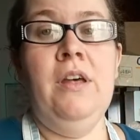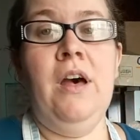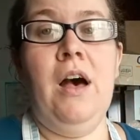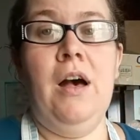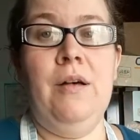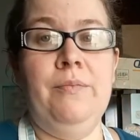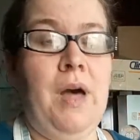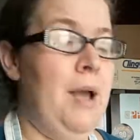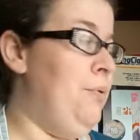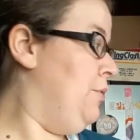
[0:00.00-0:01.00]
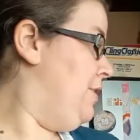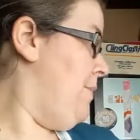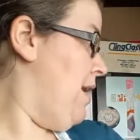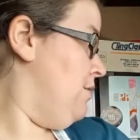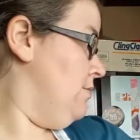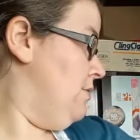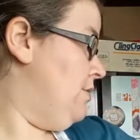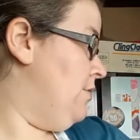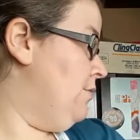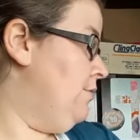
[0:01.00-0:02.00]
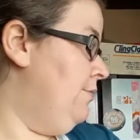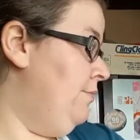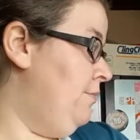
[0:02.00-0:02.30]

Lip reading: I pulled them out so